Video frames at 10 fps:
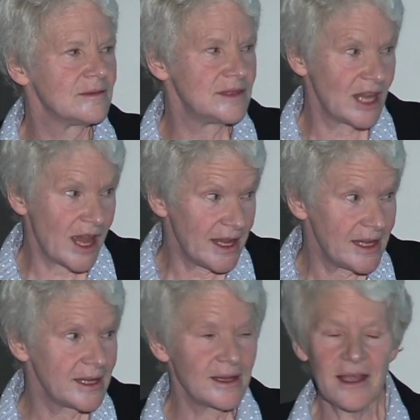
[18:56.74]

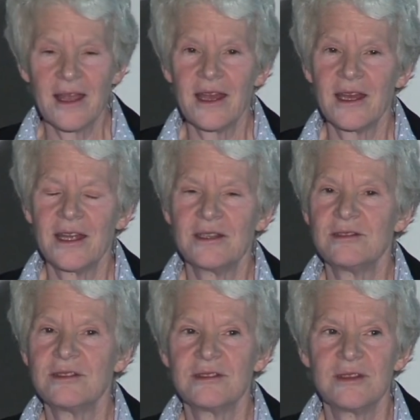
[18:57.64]
dying
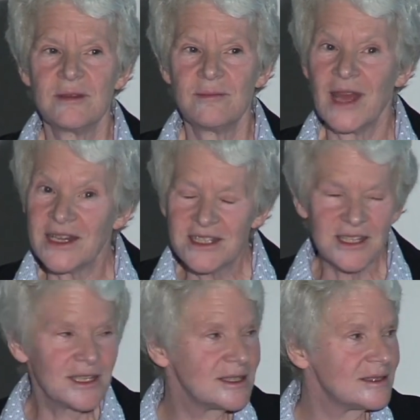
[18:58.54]
and
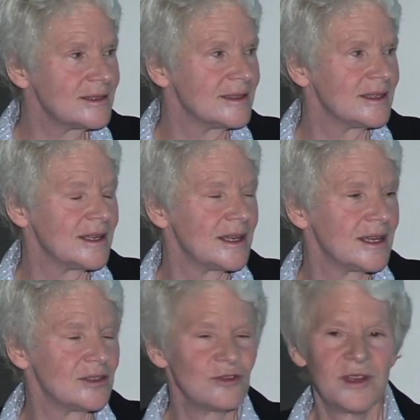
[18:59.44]
medicine
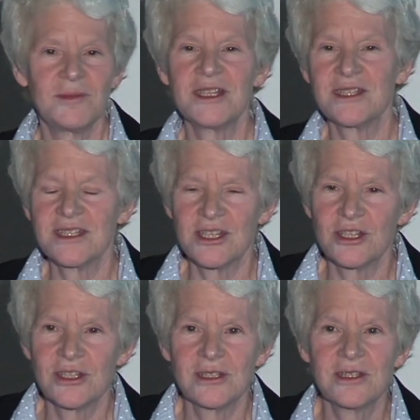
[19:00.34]
and treatment
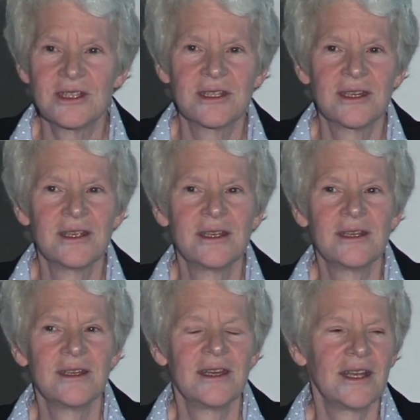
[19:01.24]
decisions
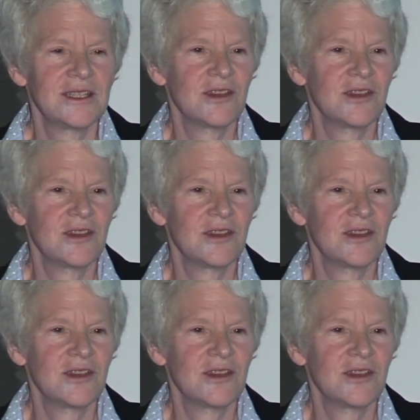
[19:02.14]
and